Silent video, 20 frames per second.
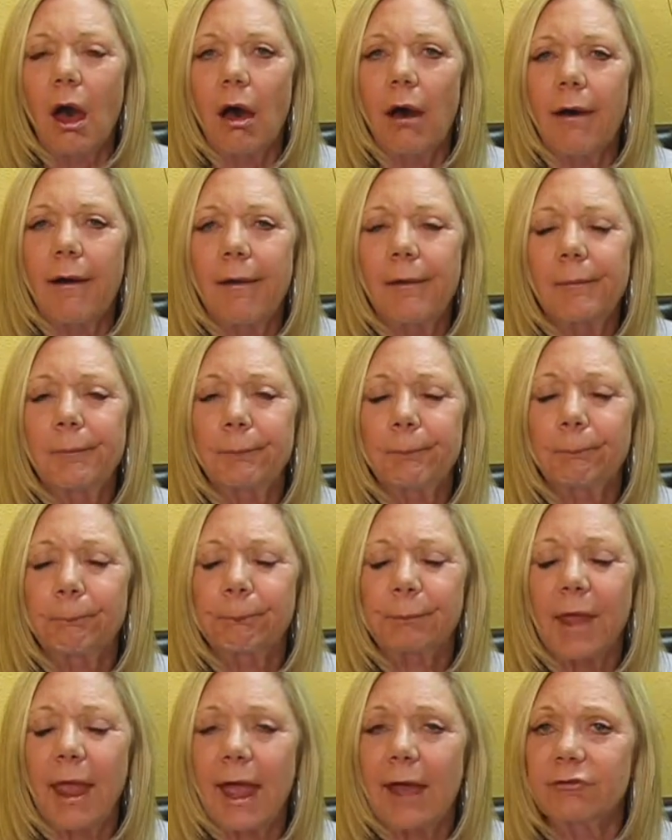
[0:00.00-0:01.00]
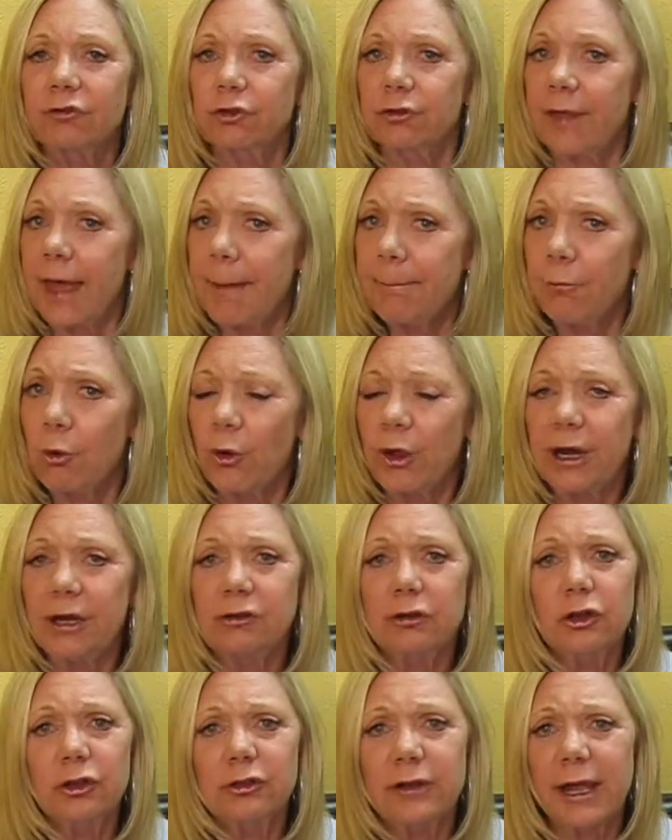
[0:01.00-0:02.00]
After that point,
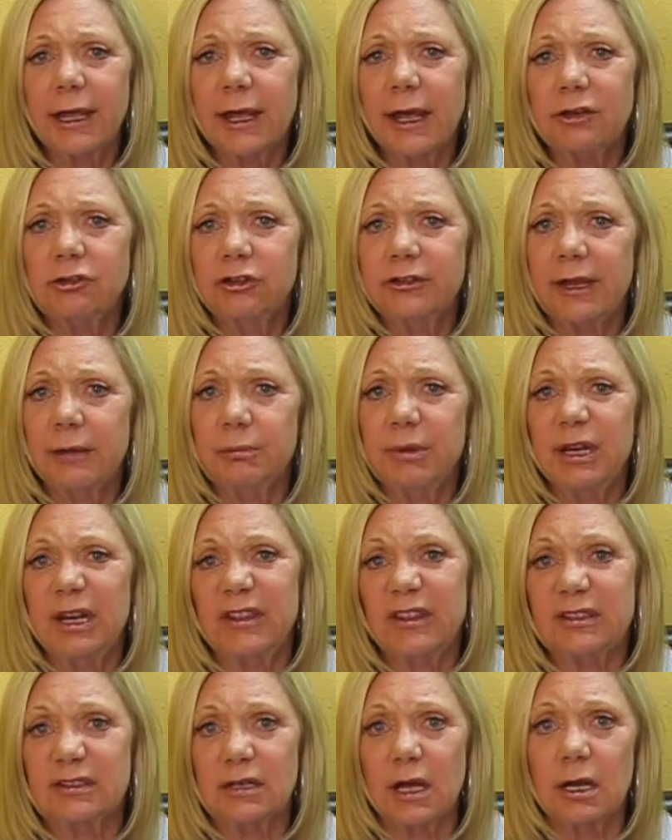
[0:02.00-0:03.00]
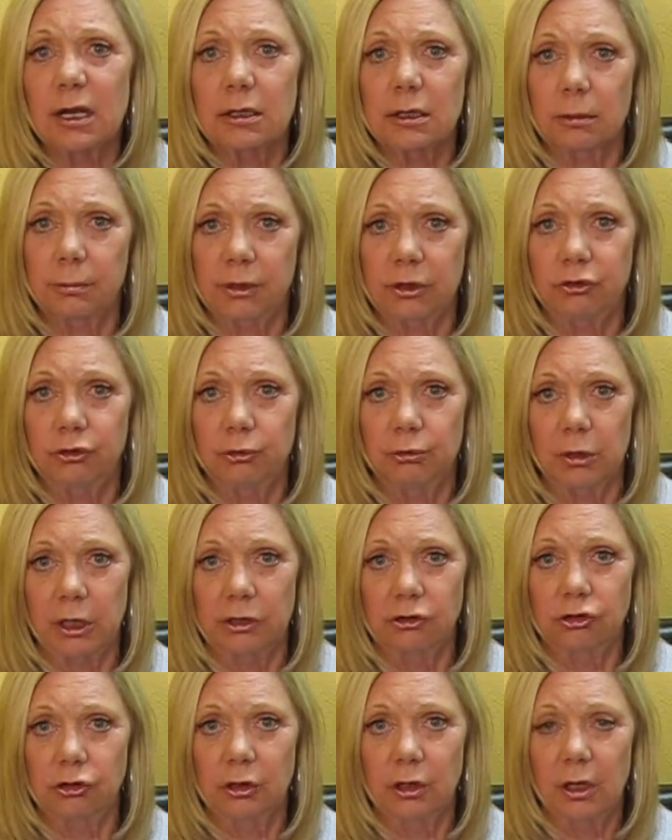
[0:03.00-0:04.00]
it looked like I just had been in the sun a little bit too
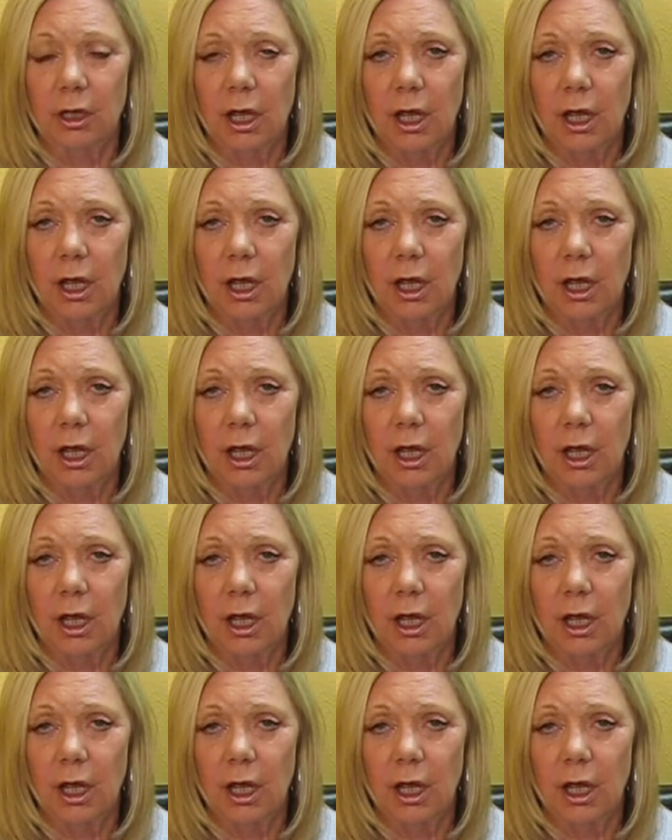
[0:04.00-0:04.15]
much.